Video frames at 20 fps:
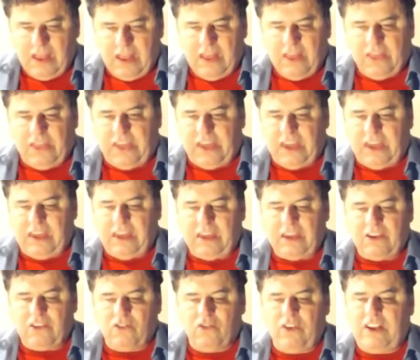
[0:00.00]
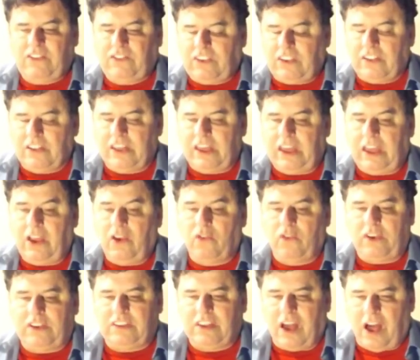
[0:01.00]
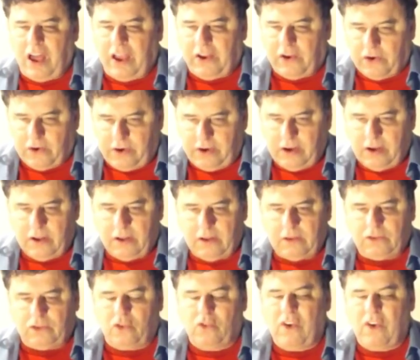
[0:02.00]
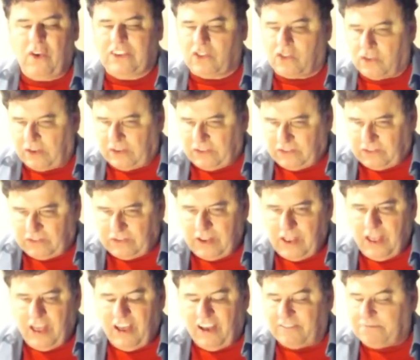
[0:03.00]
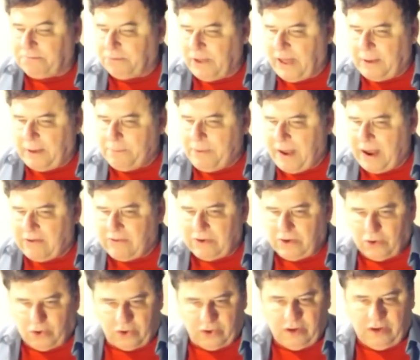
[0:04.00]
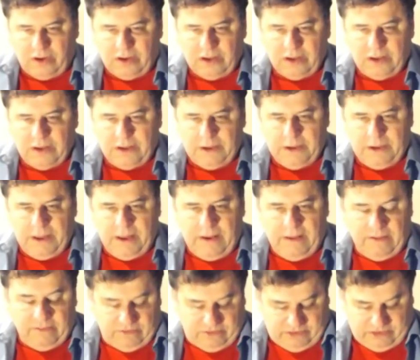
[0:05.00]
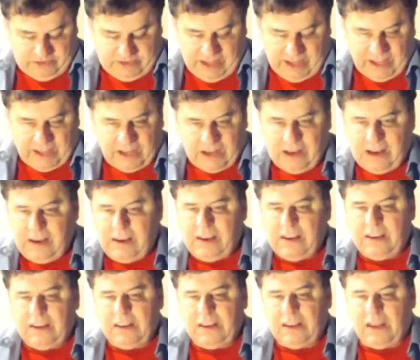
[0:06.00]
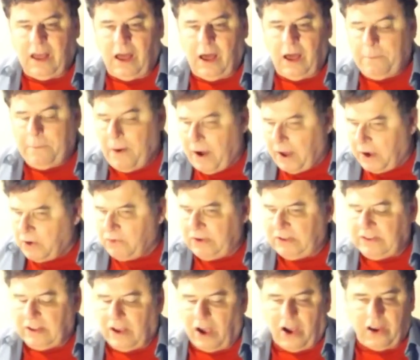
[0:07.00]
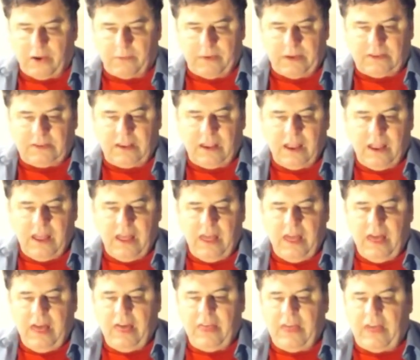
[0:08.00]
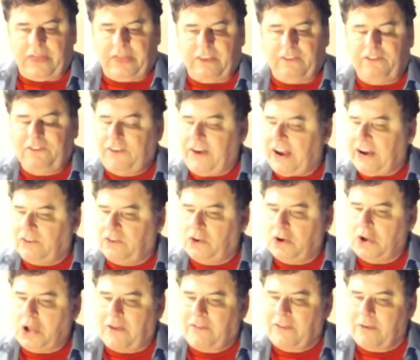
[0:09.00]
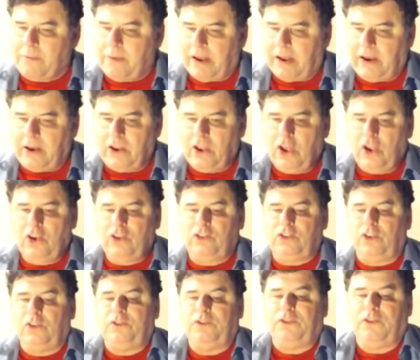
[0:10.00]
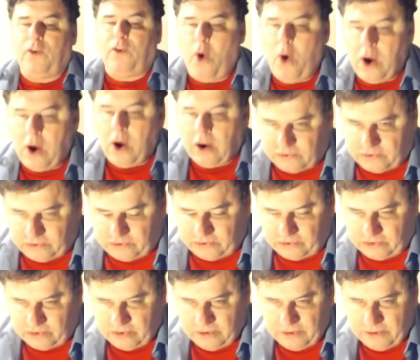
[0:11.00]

The recently retired directress of Planned Parenthood stated upon her retirement that the federal government should force